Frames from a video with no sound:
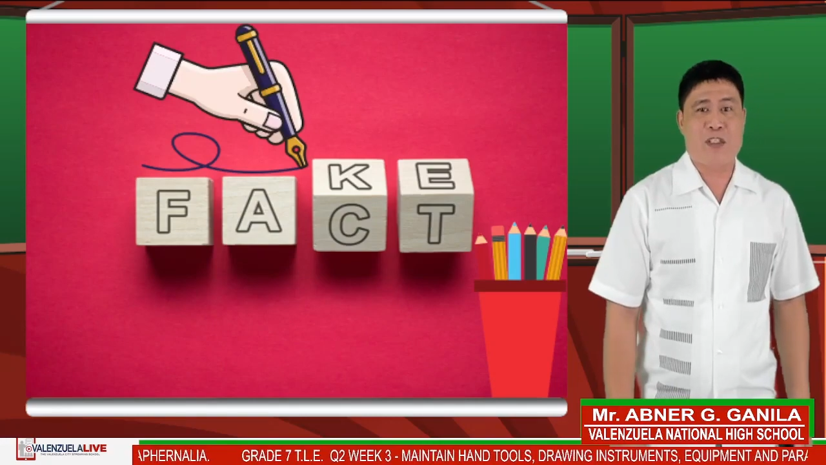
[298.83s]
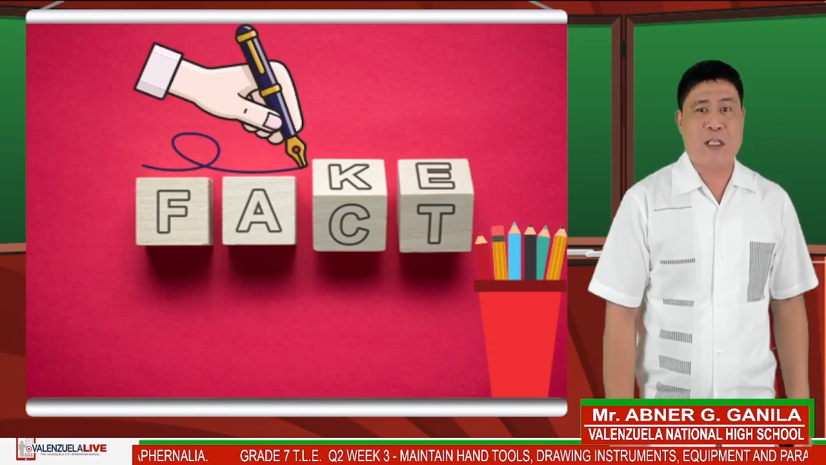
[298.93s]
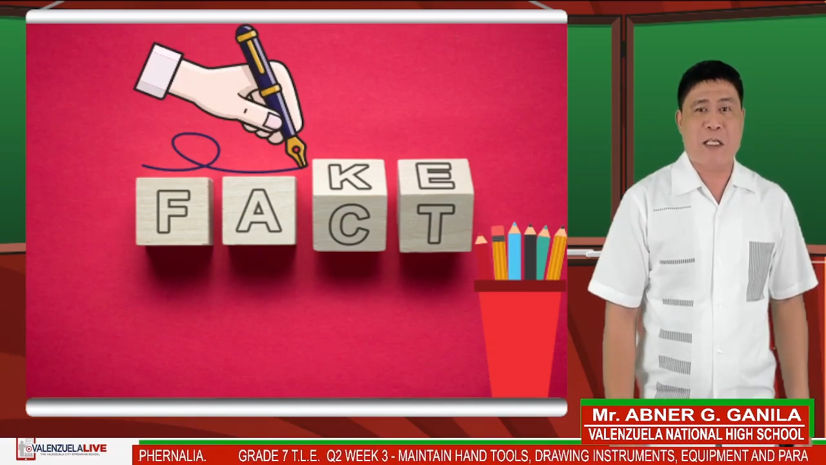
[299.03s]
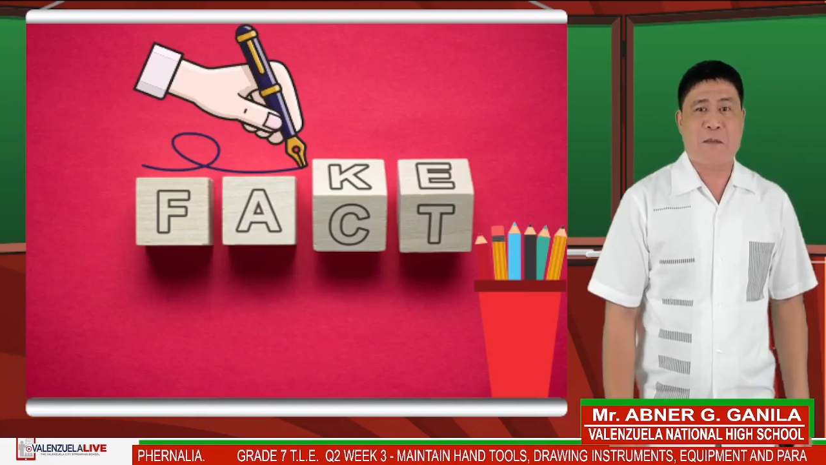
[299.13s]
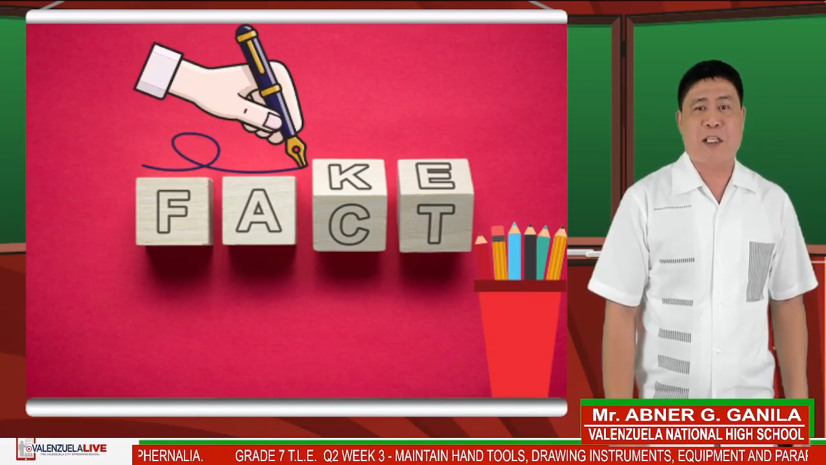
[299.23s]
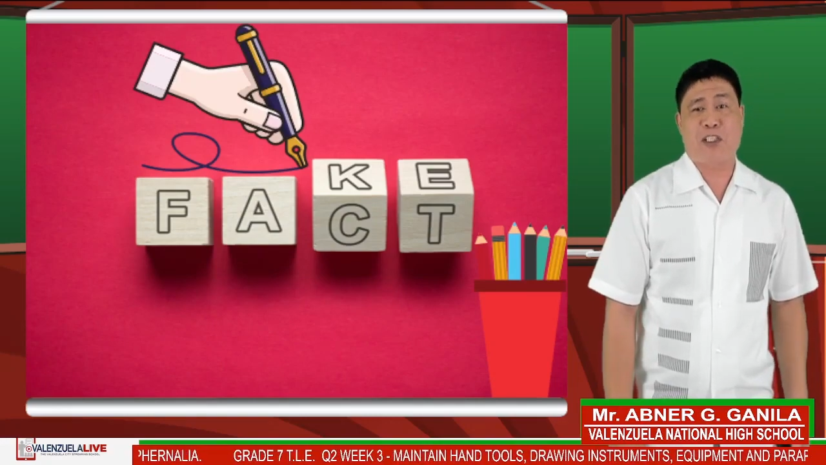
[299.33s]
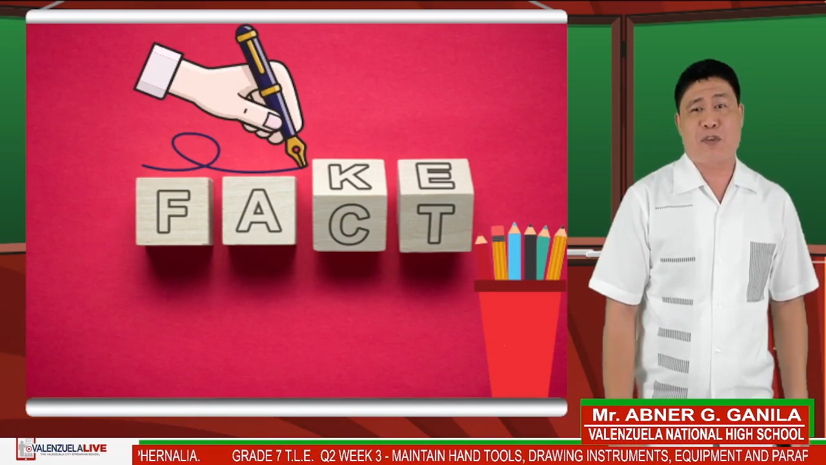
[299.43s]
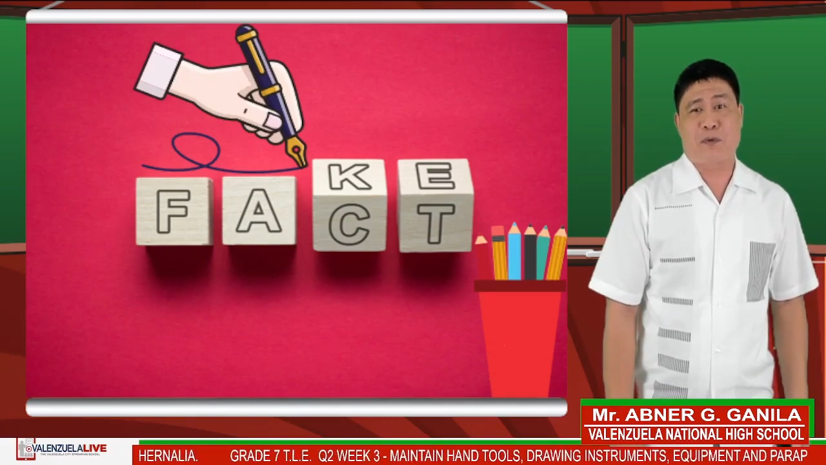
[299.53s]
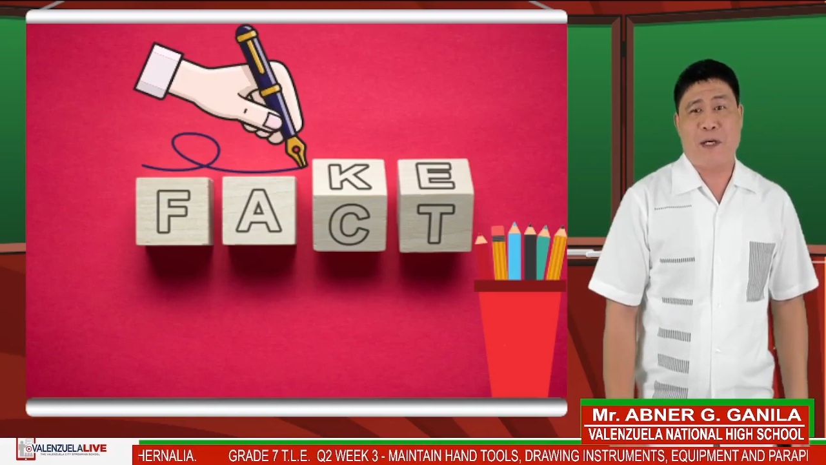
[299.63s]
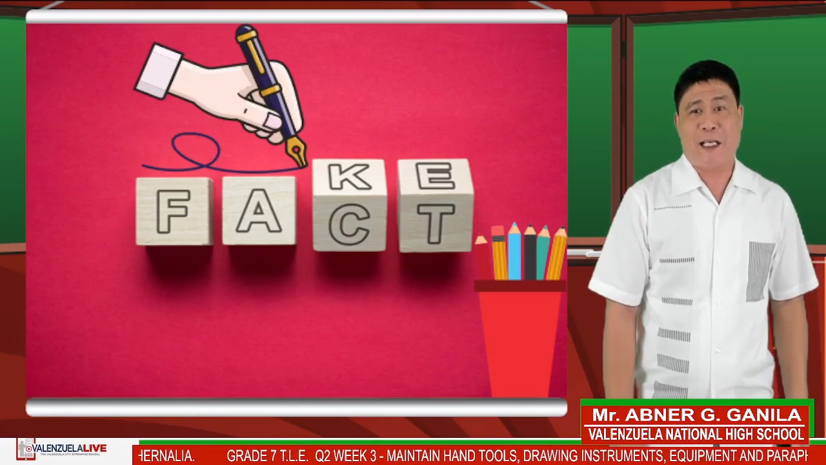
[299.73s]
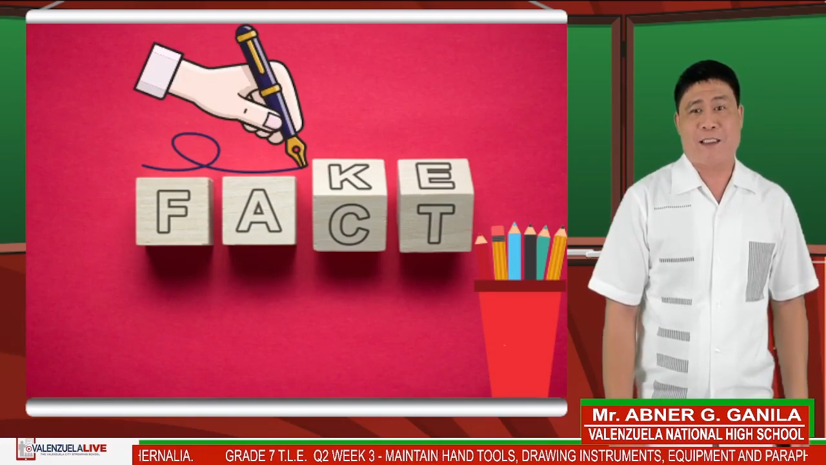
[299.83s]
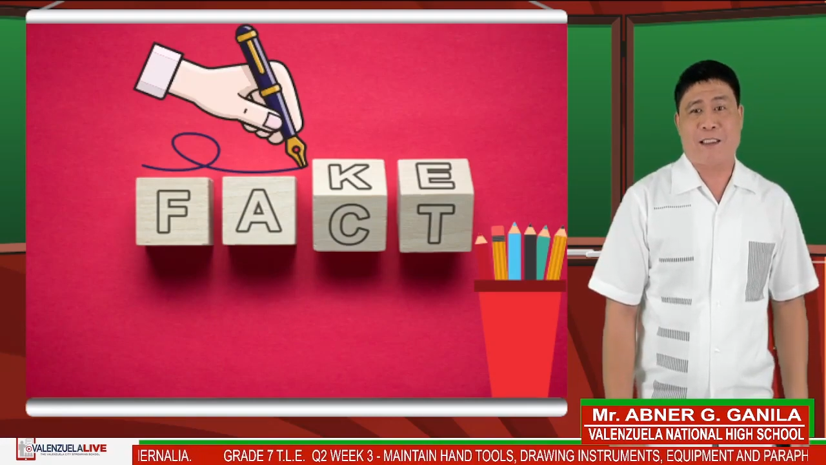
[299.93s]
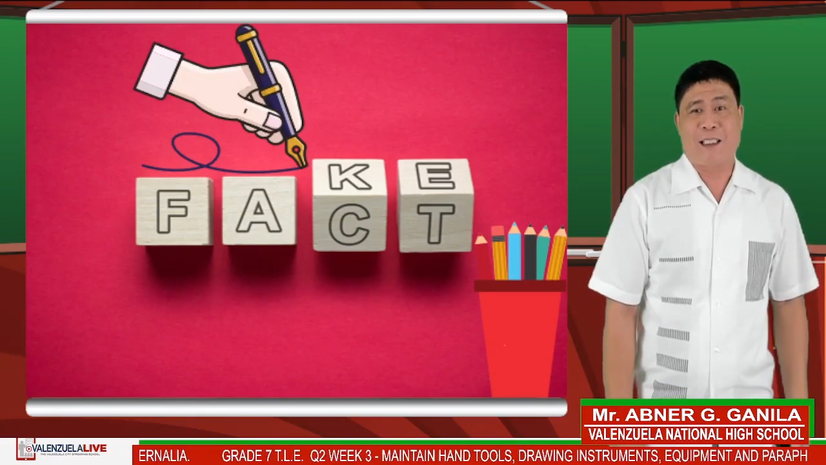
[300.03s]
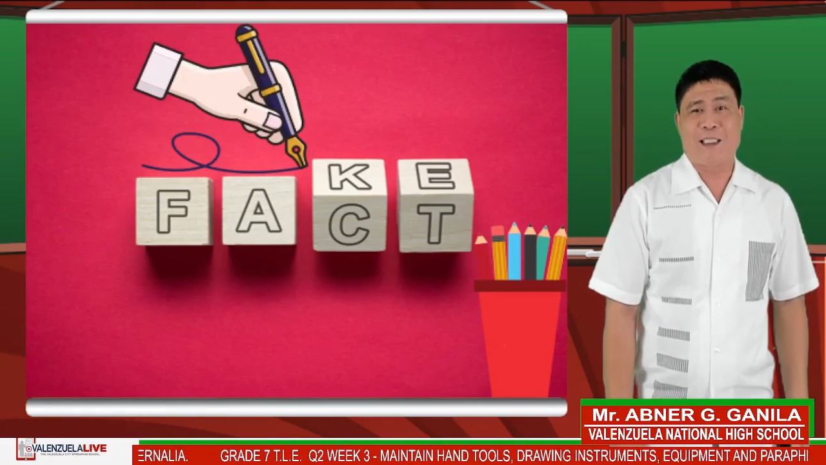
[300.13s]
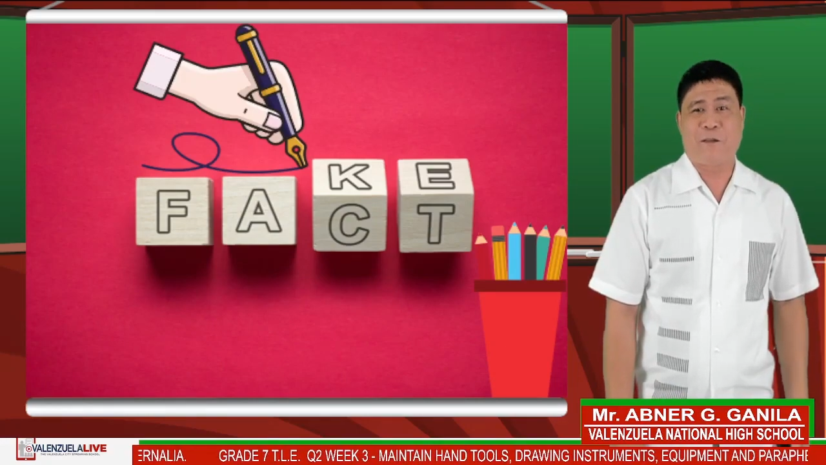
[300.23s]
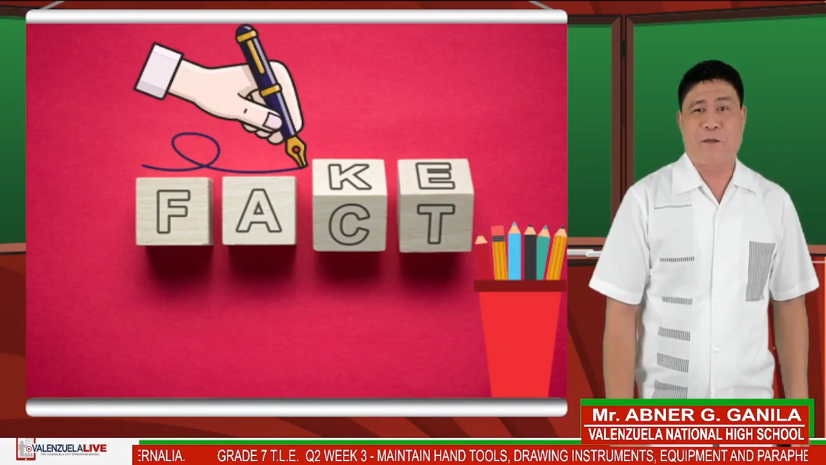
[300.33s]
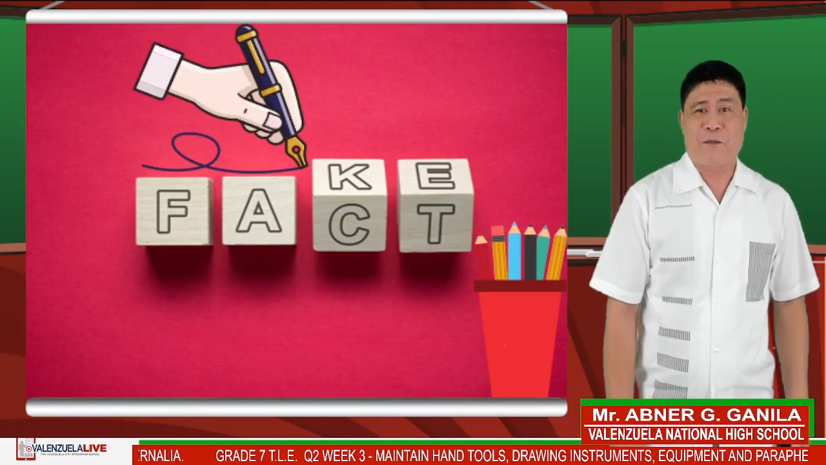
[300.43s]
the statement is correct and